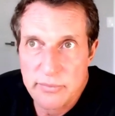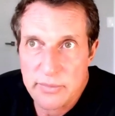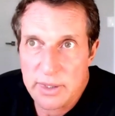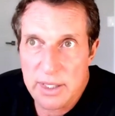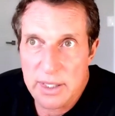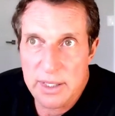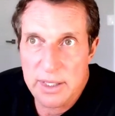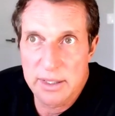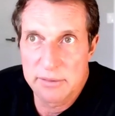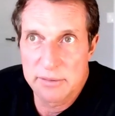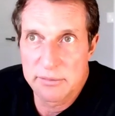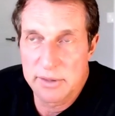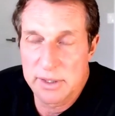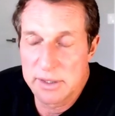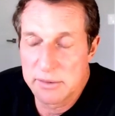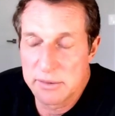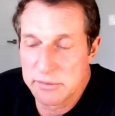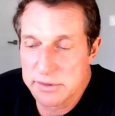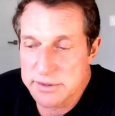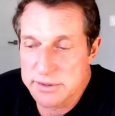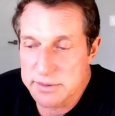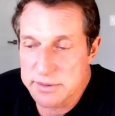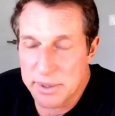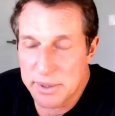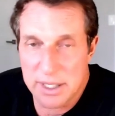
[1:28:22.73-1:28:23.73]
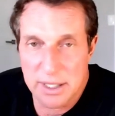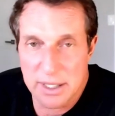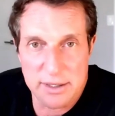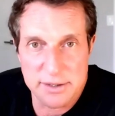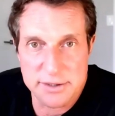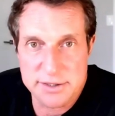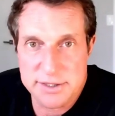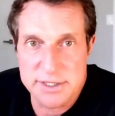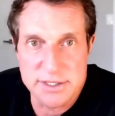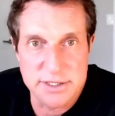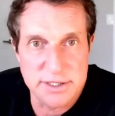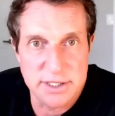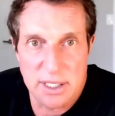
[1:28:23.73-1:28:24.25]
it, it was a
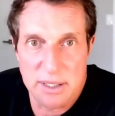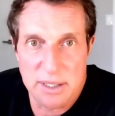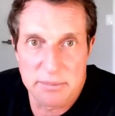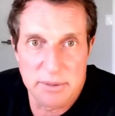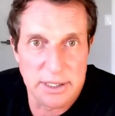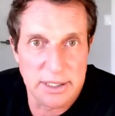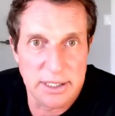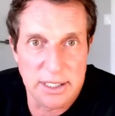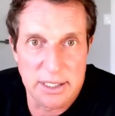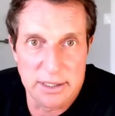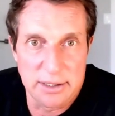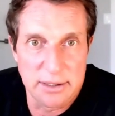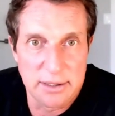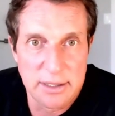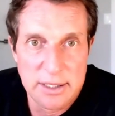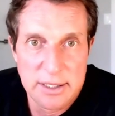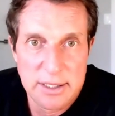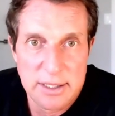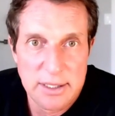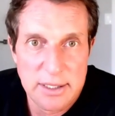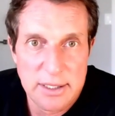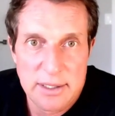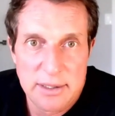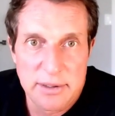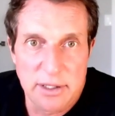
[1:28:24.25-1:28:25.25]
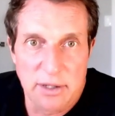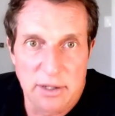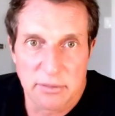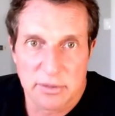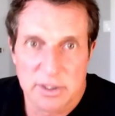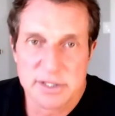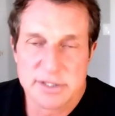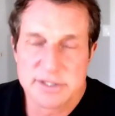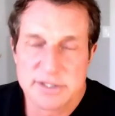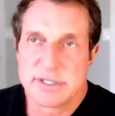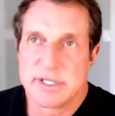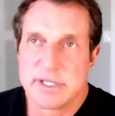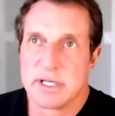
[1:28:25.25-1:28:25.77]
policy job. Like I, you know,
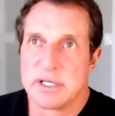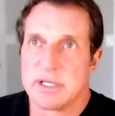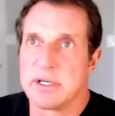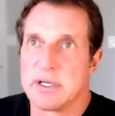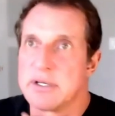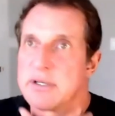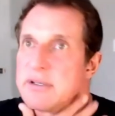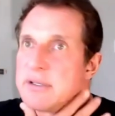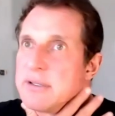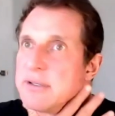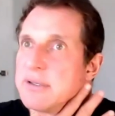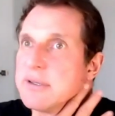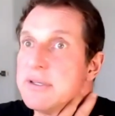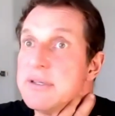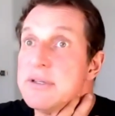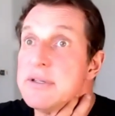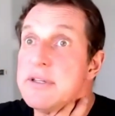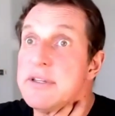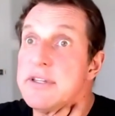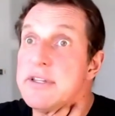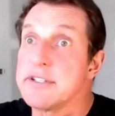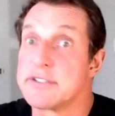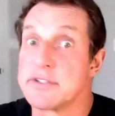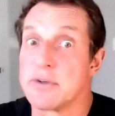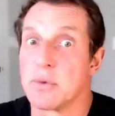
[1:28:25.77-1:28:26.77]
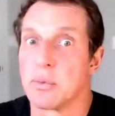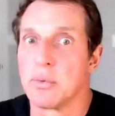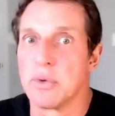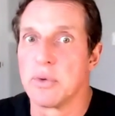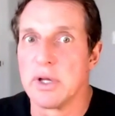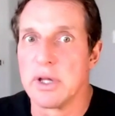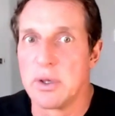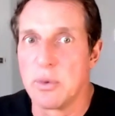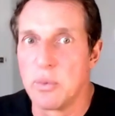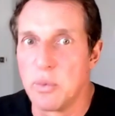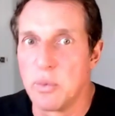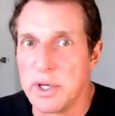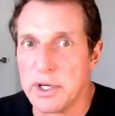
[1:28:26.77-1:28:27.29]
cause the, this is a
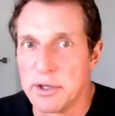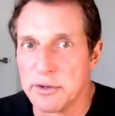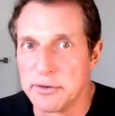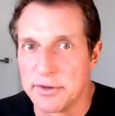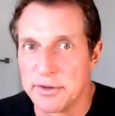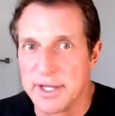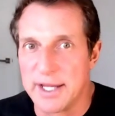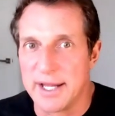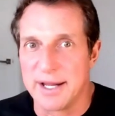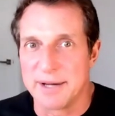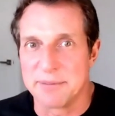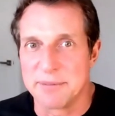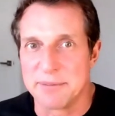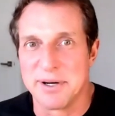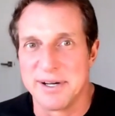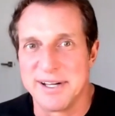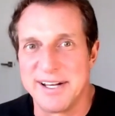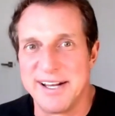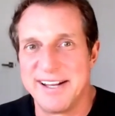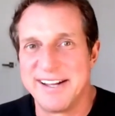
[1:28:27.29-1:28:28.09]
really weird thing, but